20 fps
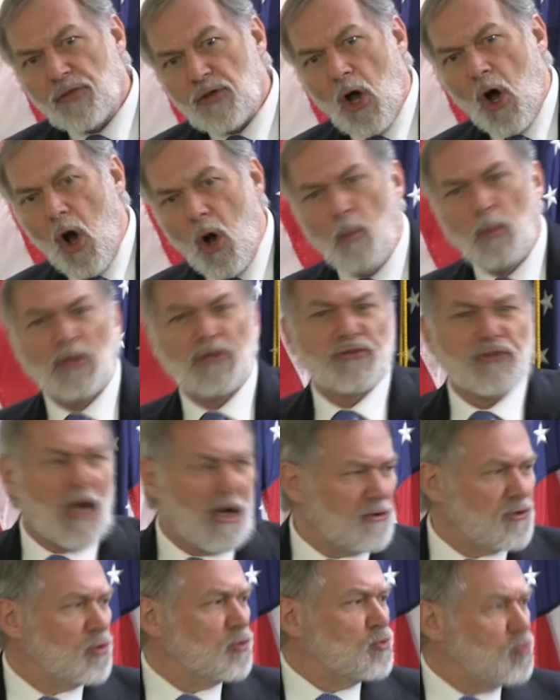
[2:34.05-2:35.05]

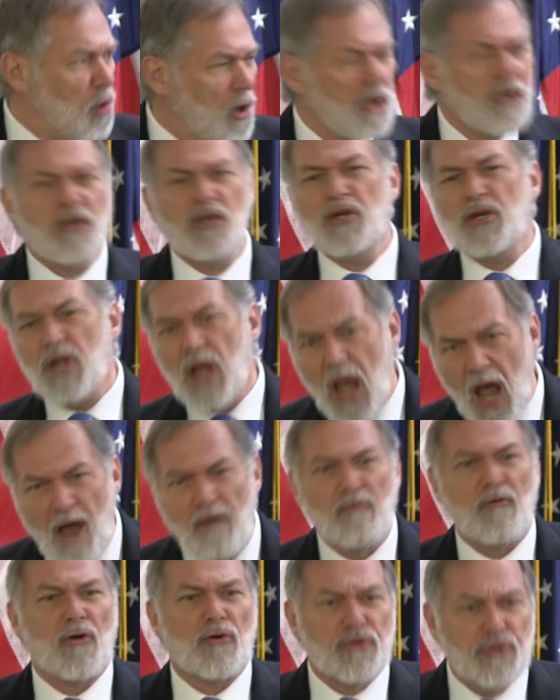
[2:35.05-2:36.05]
Homosexuals would
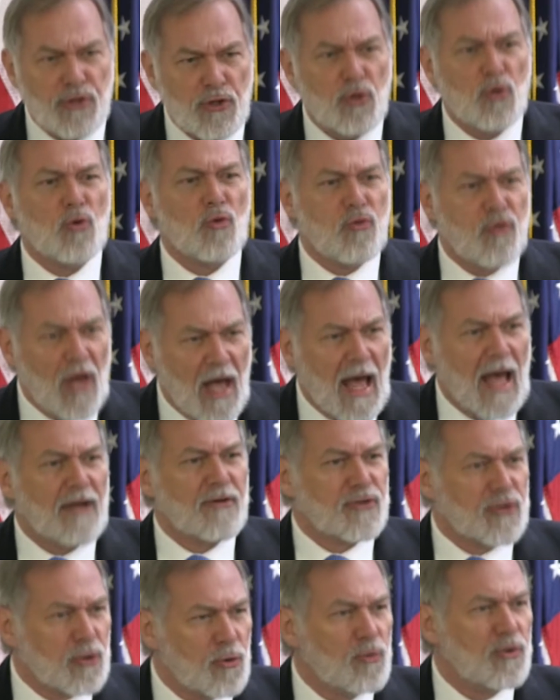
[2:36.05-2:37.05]
never do
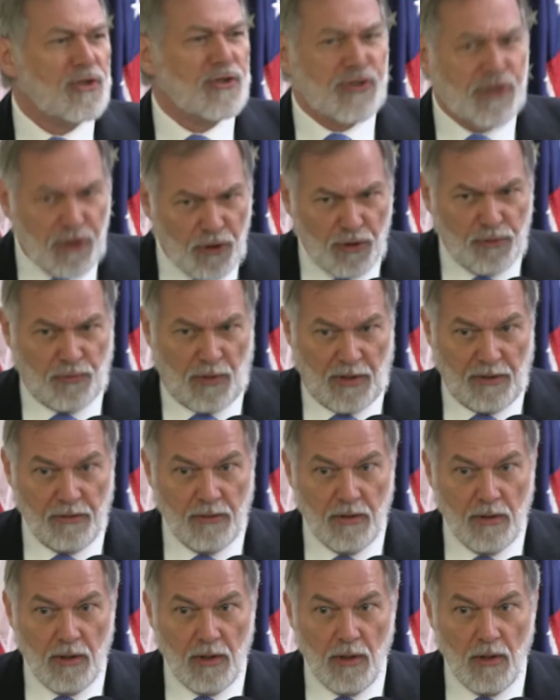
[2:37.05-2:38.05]
that to the children.
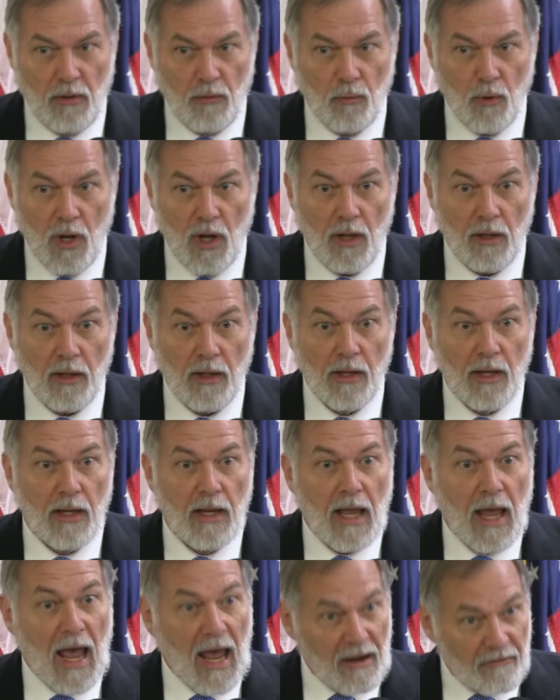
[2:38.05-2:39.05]
Well,
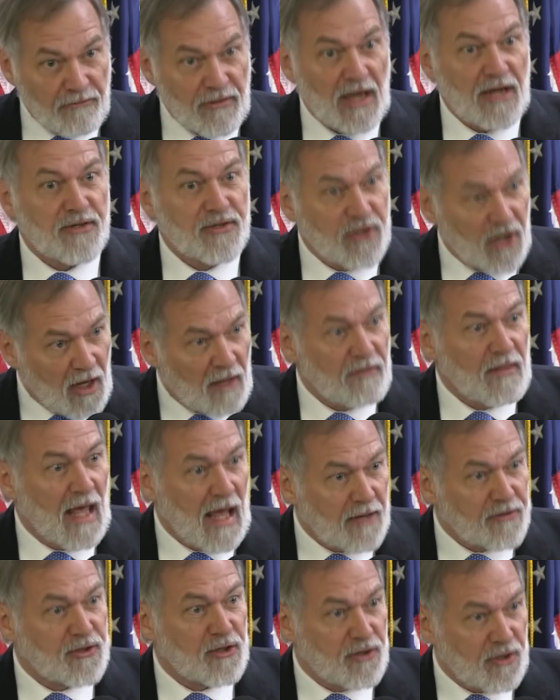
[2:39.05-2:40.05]
have they done
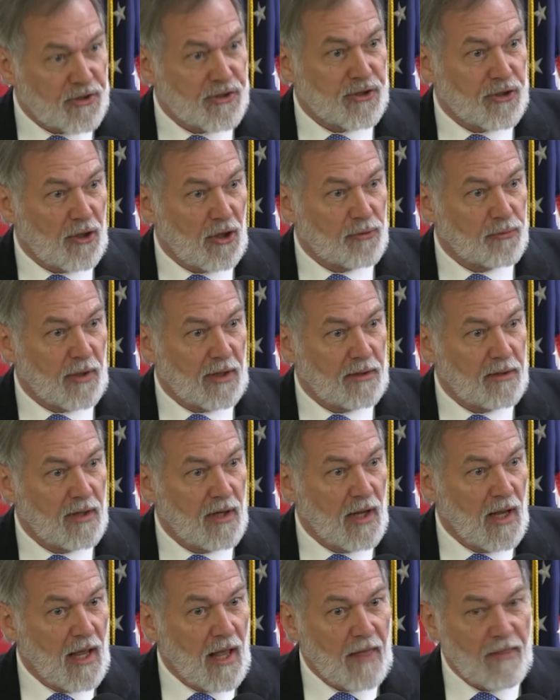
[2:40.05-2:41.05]
that to the children?
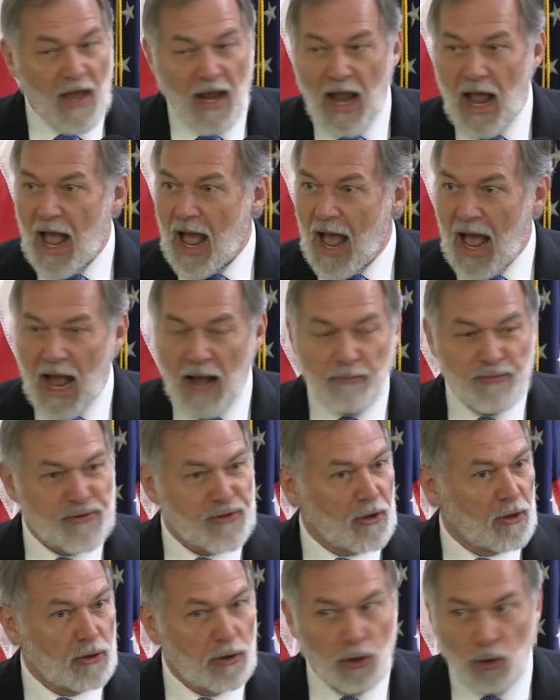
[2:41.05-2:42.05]
They
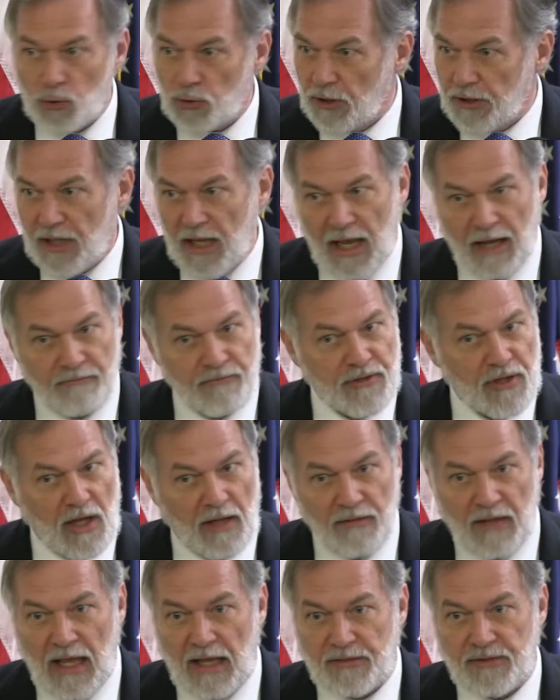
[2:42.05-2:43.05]
absolutely have
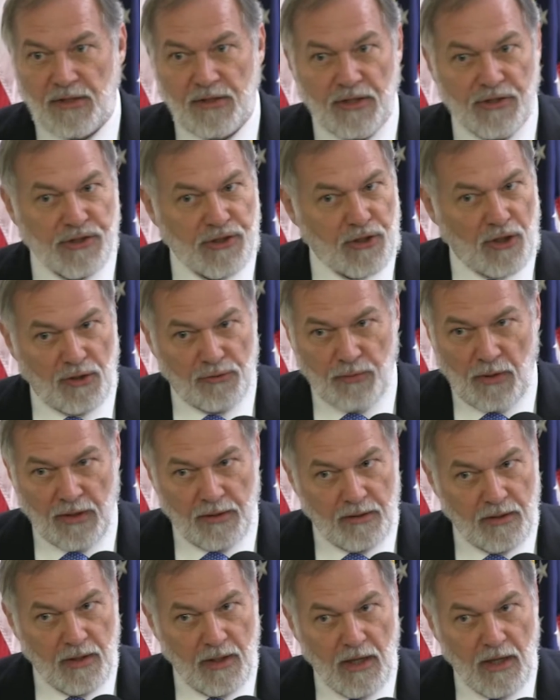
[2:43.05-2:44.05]
done that to the children.